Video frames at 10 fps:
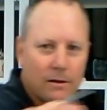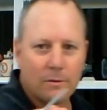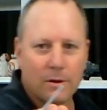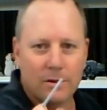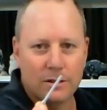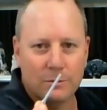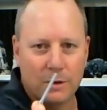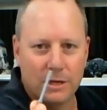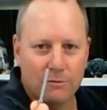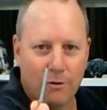We've got this
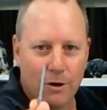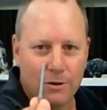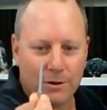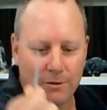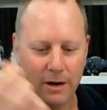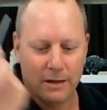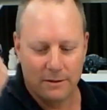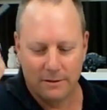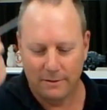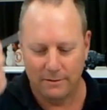piece rolling around.
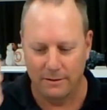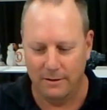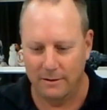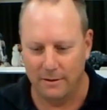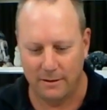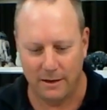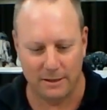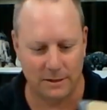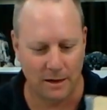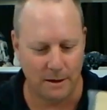
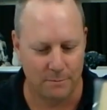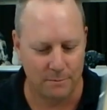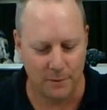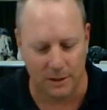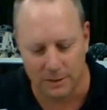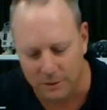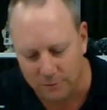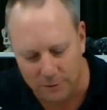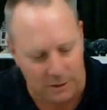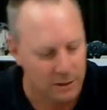That's
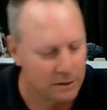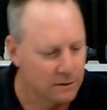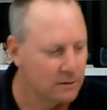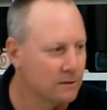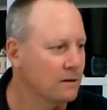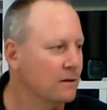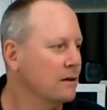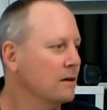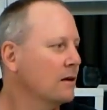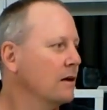interesting.
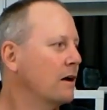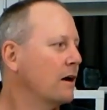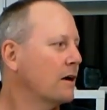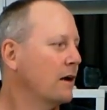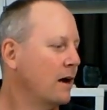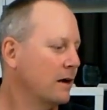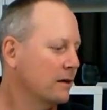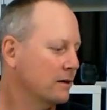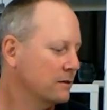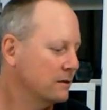Okay,
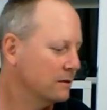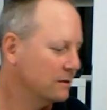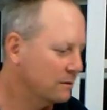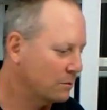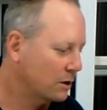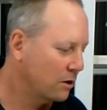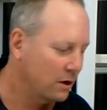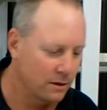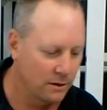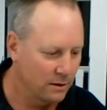we've got
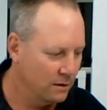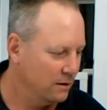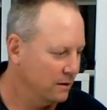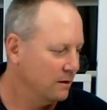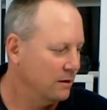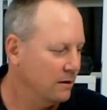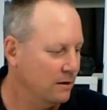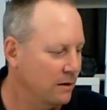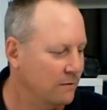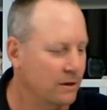
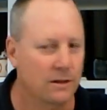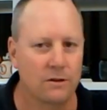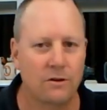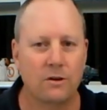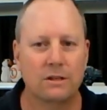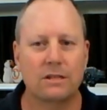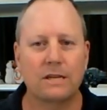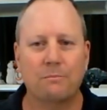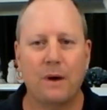everything nicely